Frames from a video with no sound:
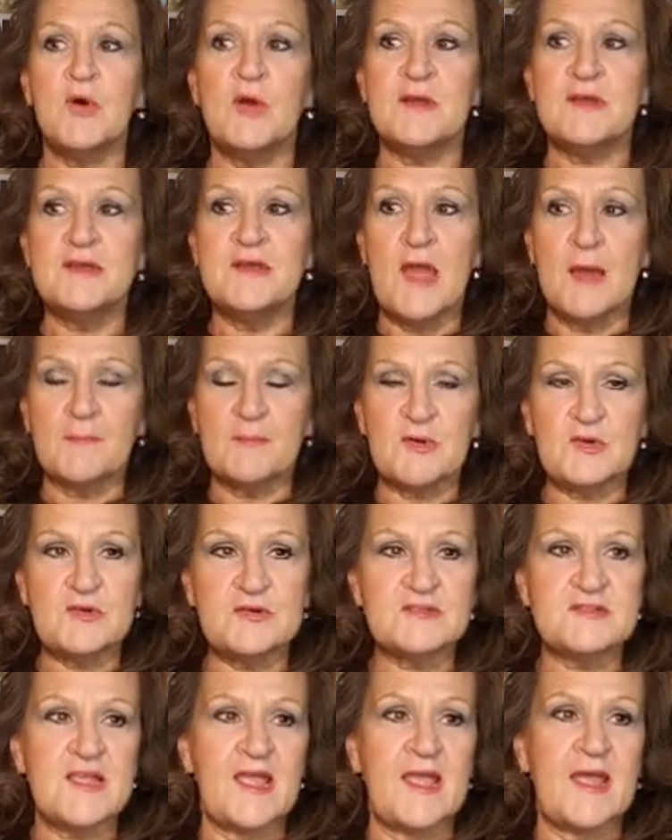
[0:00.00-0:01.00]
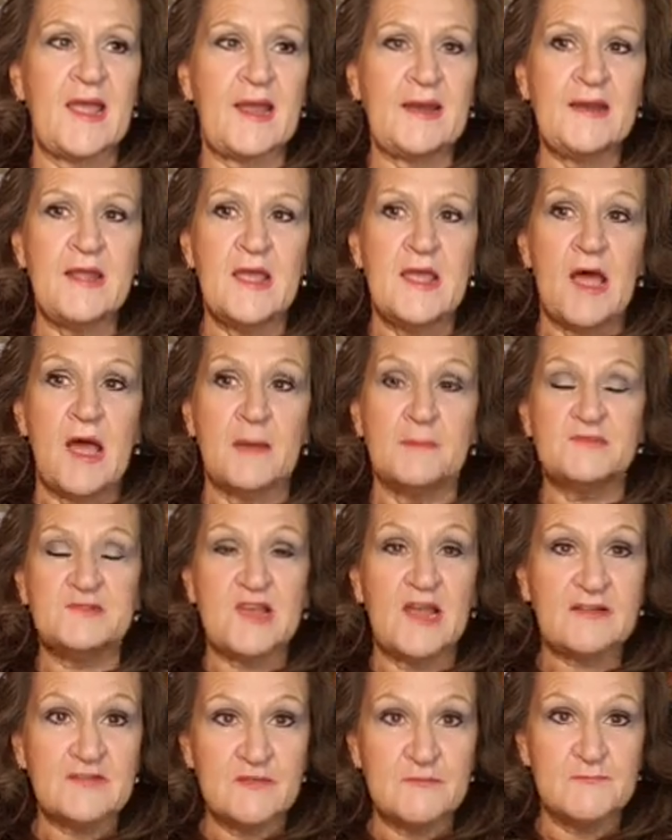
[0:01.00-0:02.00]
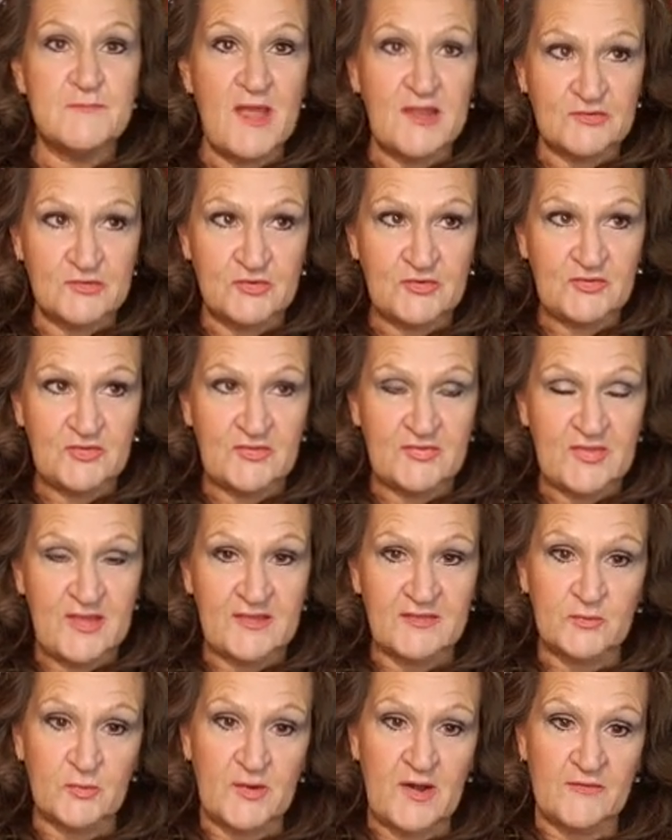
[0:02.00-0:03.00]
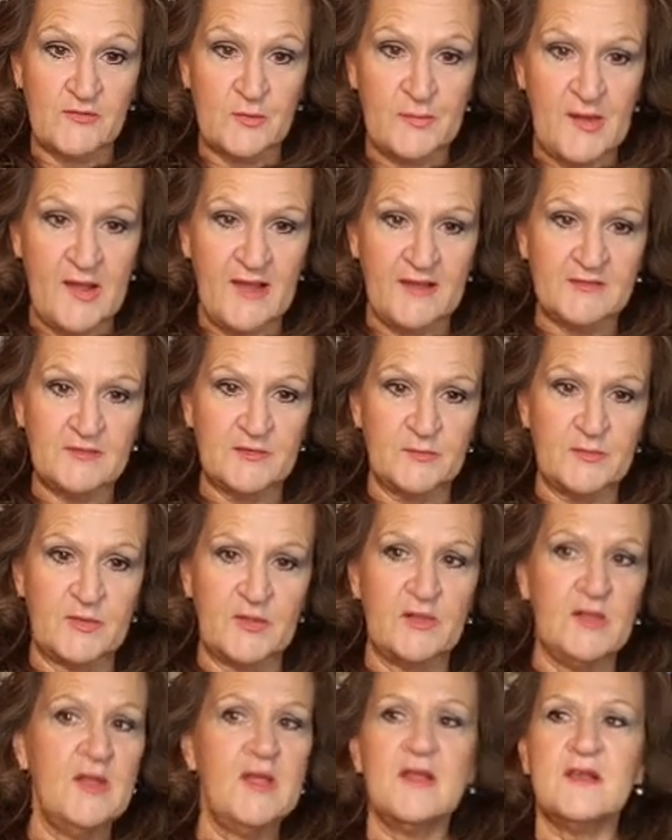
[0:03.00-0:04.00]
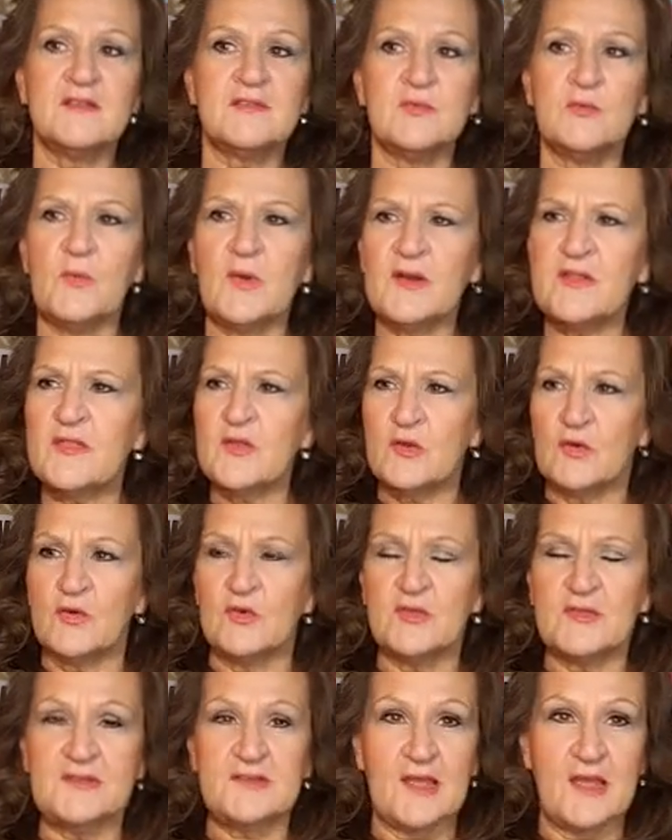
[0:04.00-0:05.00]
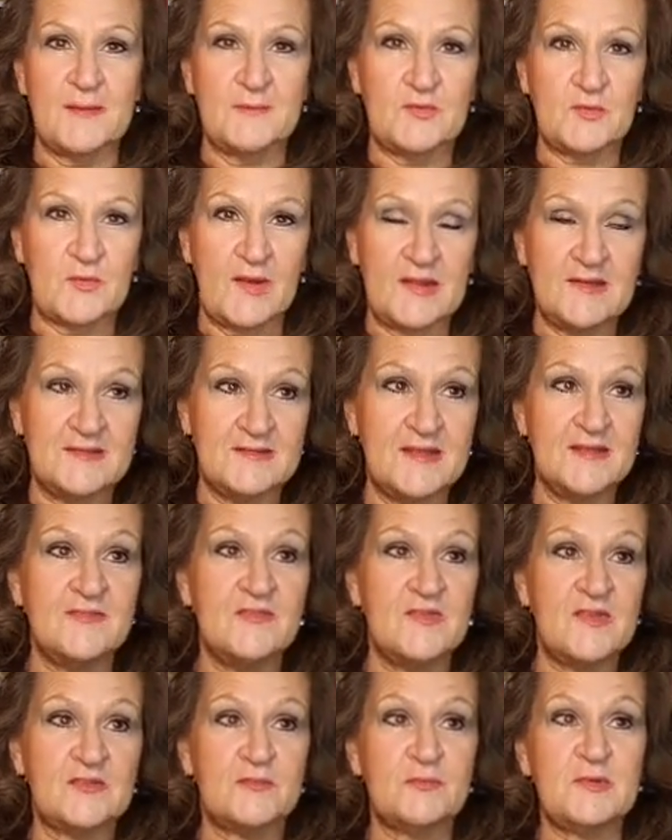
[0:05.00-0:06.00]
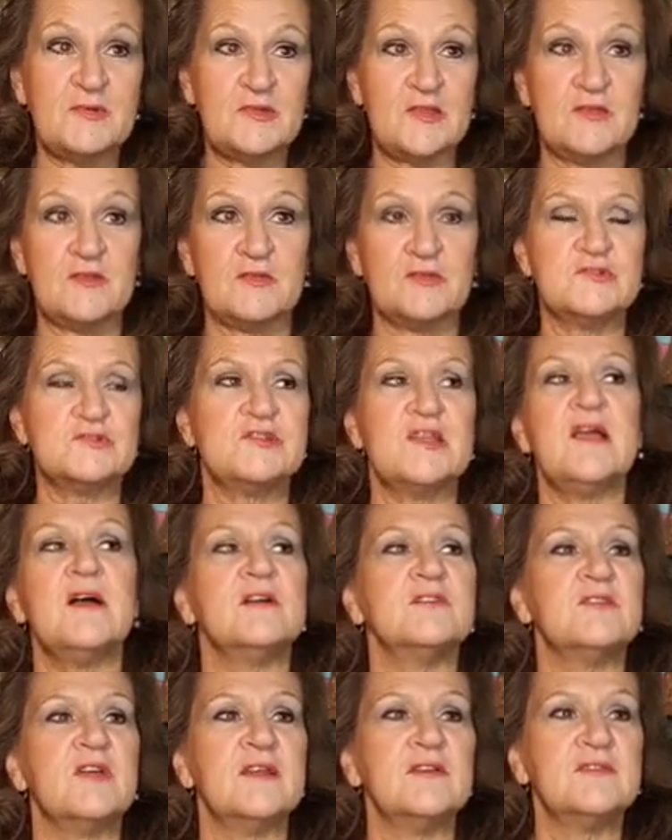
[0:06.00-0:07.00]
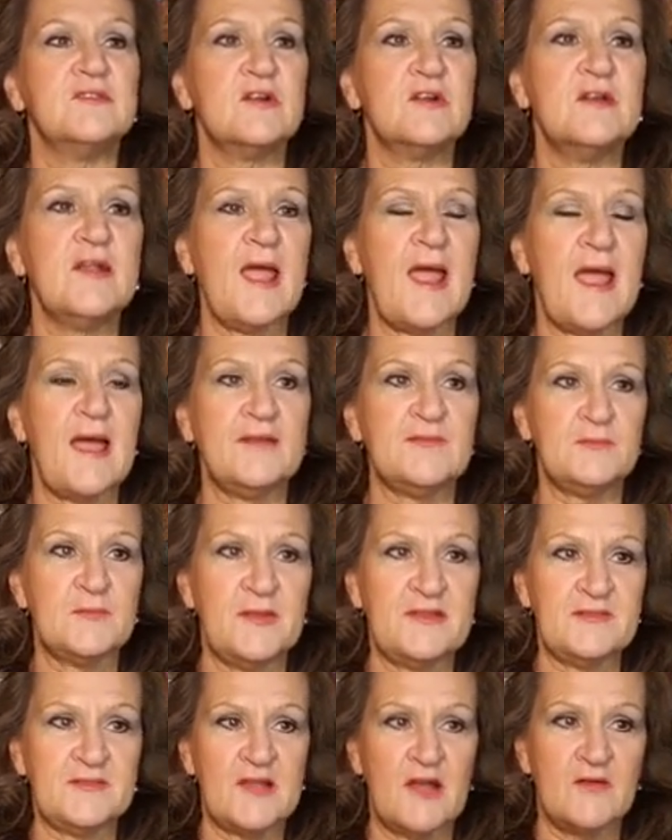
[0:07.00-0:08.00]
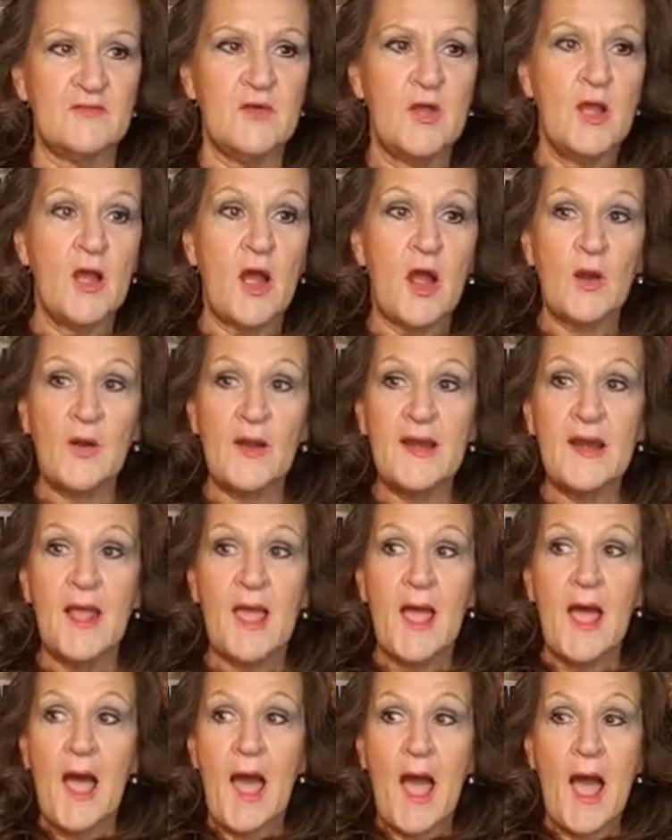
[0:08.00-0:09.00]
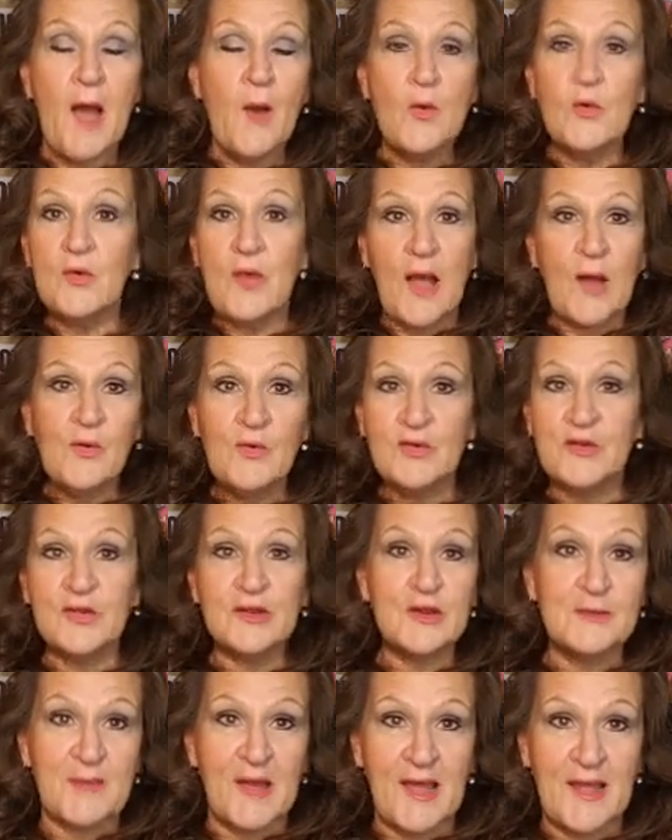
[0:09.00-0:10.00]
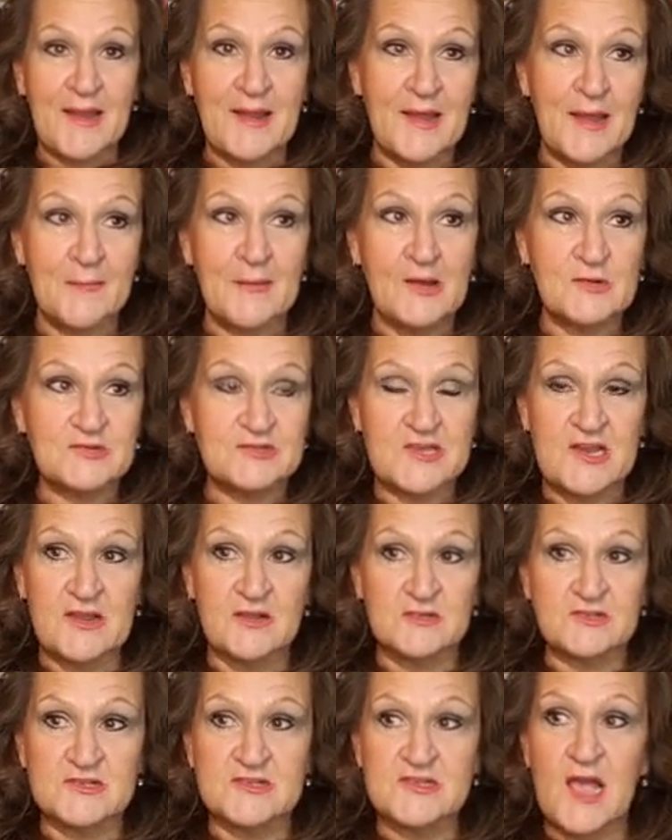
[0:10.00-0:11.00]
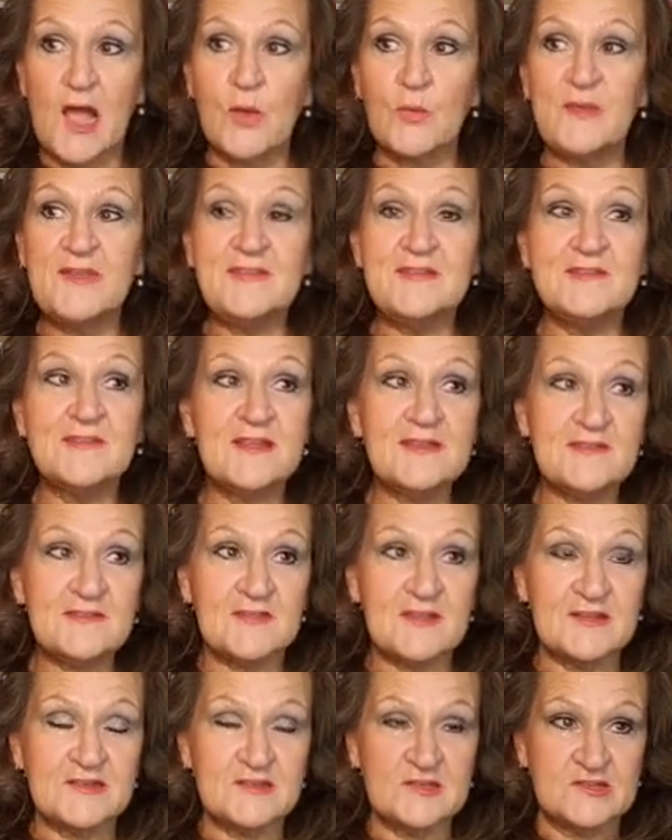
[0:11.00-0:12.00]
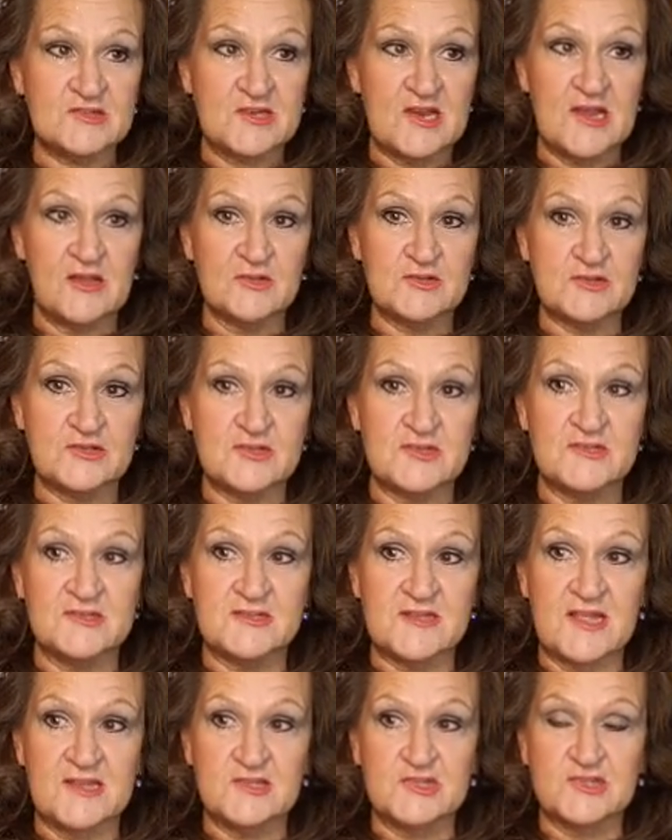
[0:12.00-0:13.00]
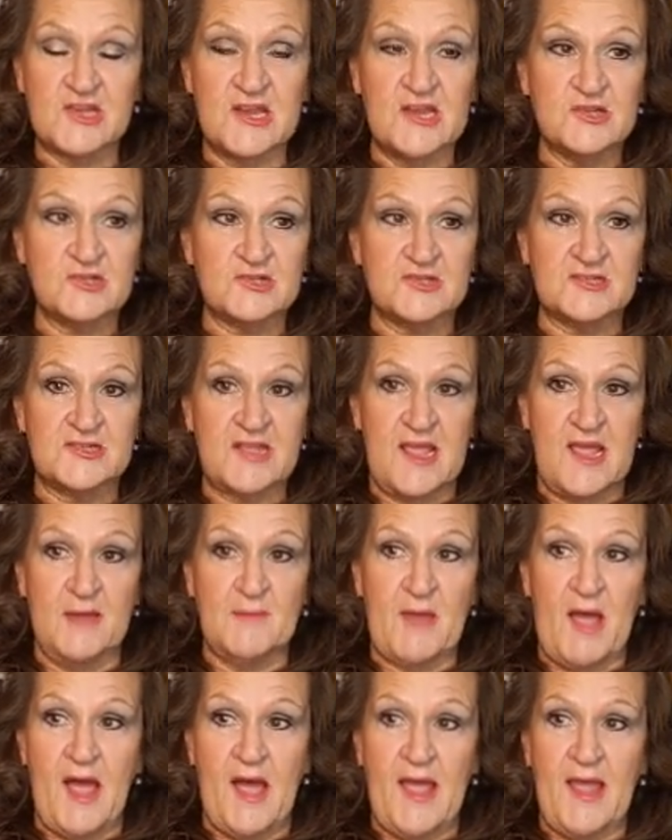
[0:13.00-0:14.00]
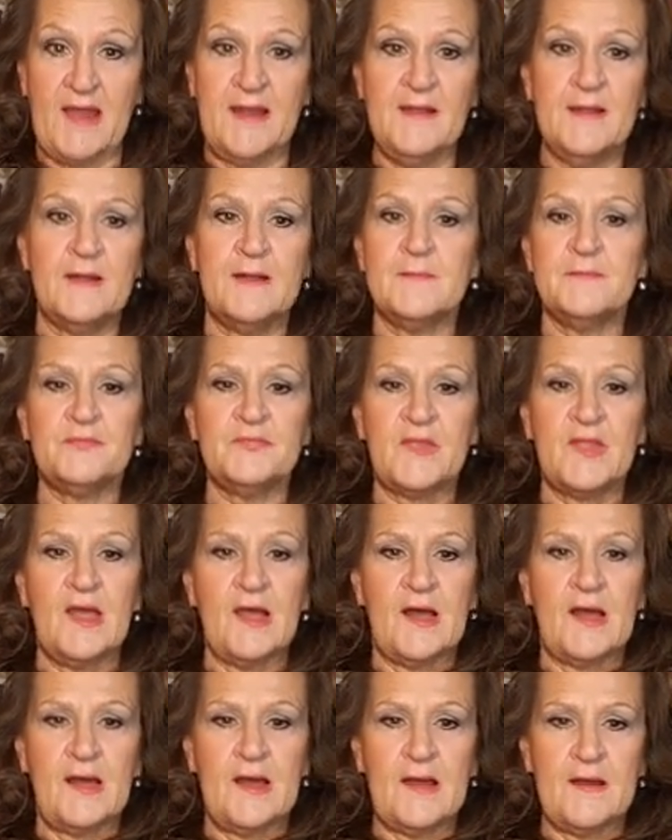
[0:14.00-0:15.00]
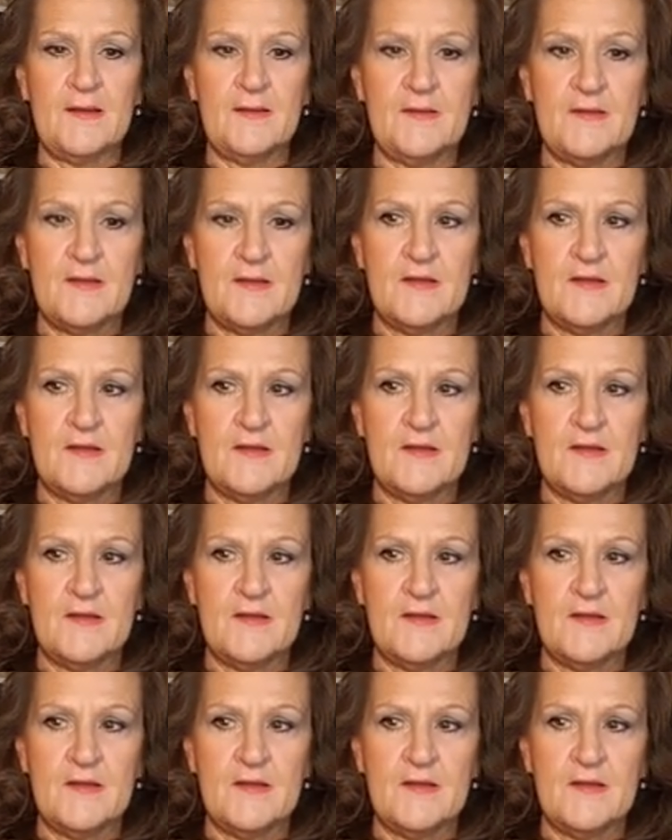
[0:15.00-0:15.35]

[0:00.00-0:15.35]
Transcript: put numbers and objective measures to things whenever possible. So one of the early times when I did this particular challenge, I started to ask myself, all right, how, how good am I about challenges? How resistant to challenges and changes am I uh,